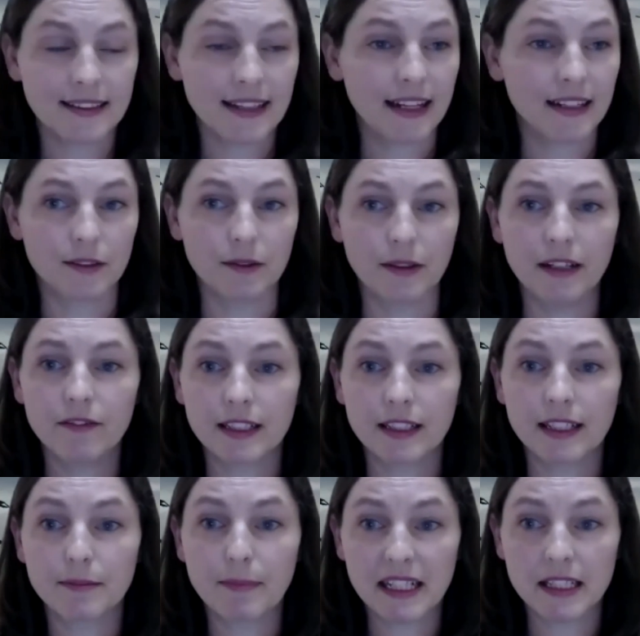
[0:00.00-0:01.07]
thanks, Arif. And
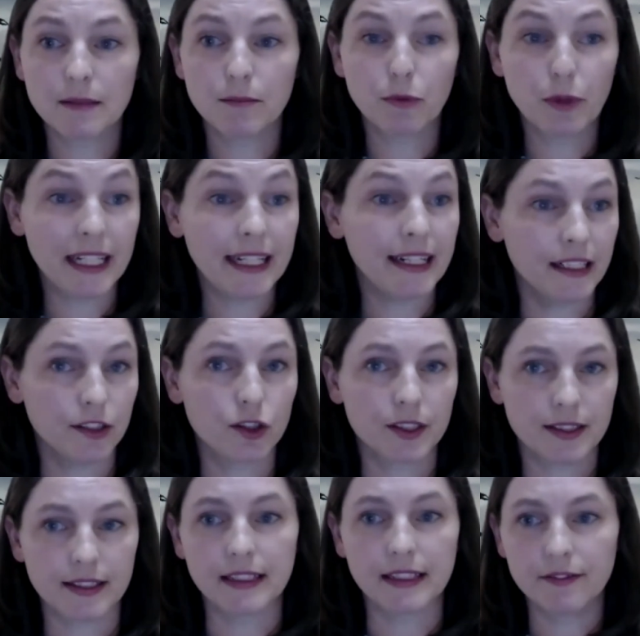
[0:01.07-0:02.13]
there's been some really
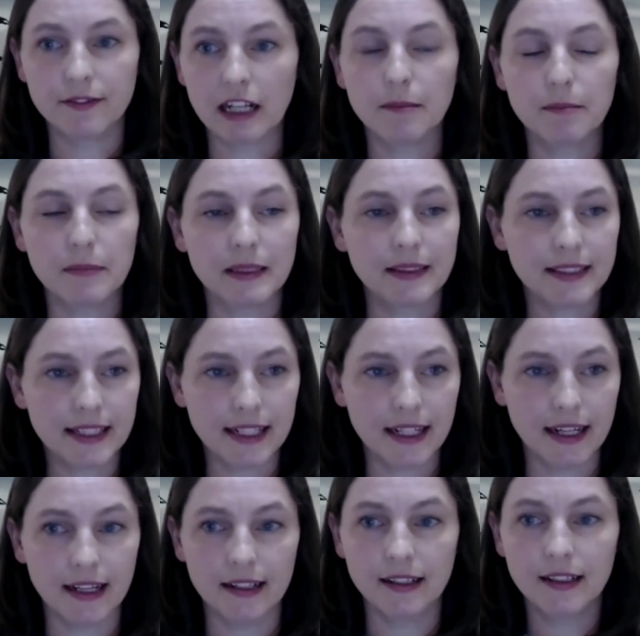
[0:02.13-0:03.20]
interesting developments
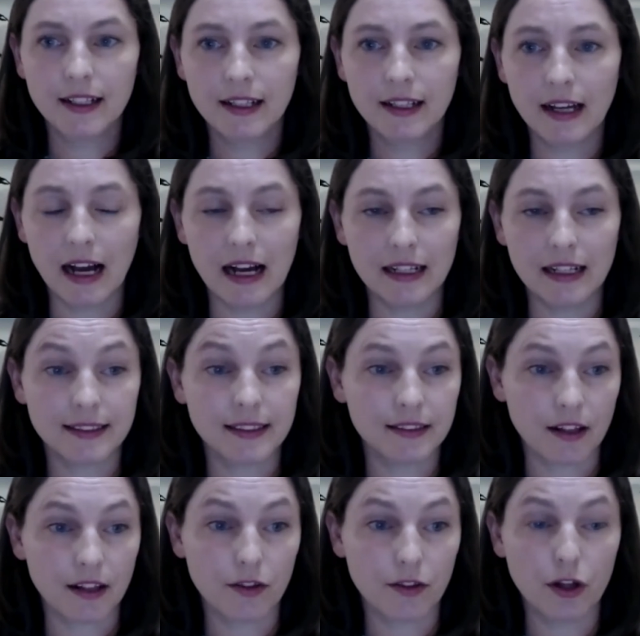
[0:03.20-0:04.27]
here since
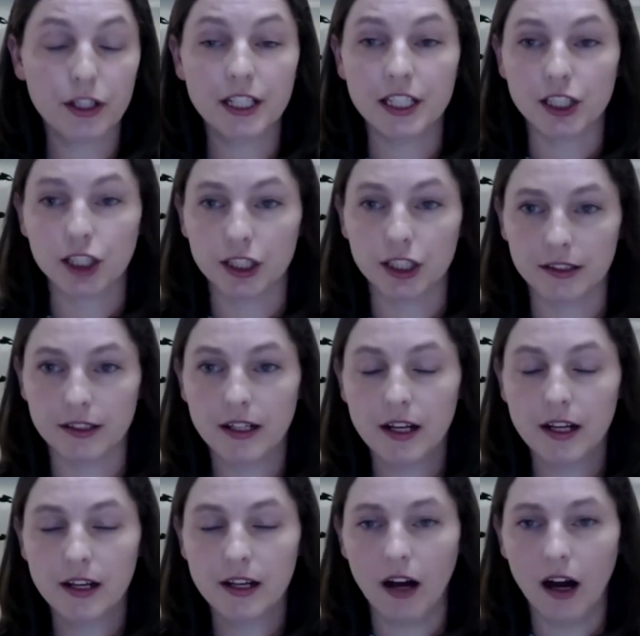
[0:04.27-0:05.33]
the 3rd edition
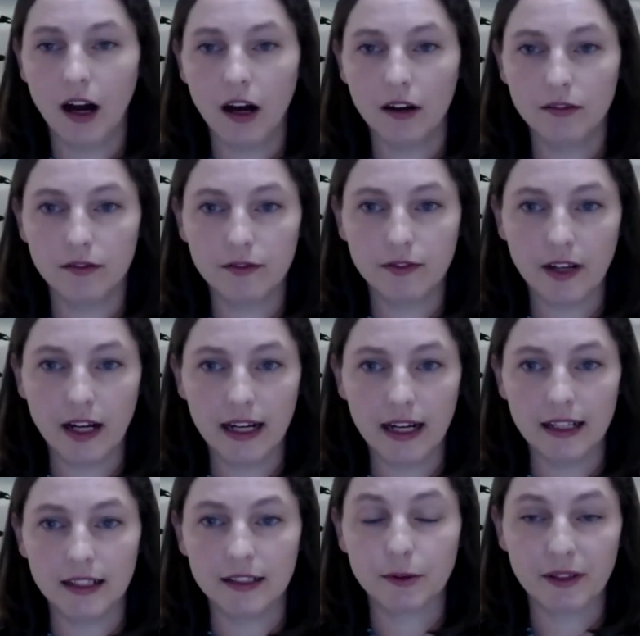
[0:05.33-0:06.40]
of
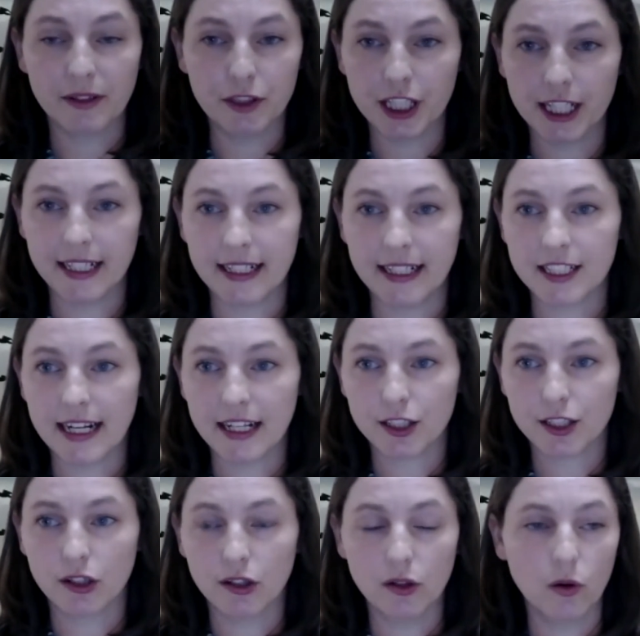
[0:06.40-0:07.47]
the Refugee and
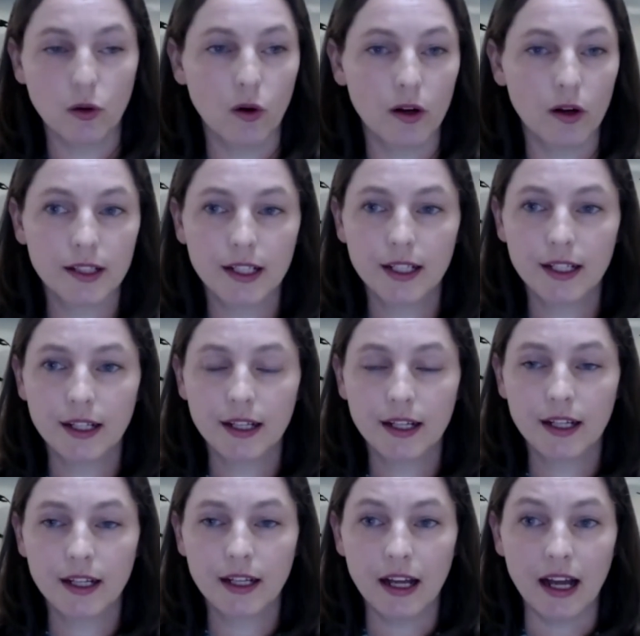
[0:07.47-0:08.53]
International Law.
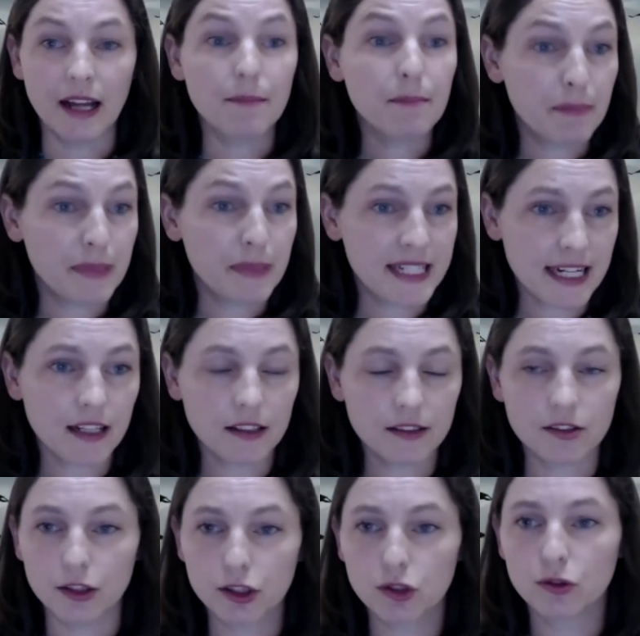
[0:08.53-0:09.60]
And particular
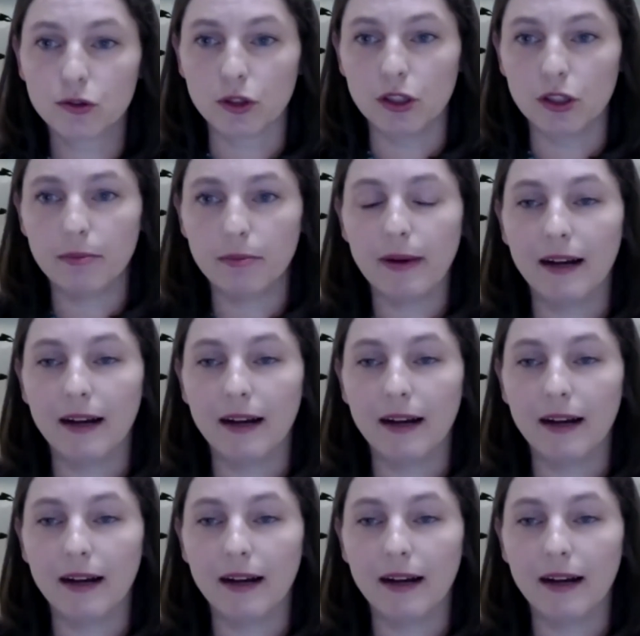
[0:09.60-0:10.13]
social group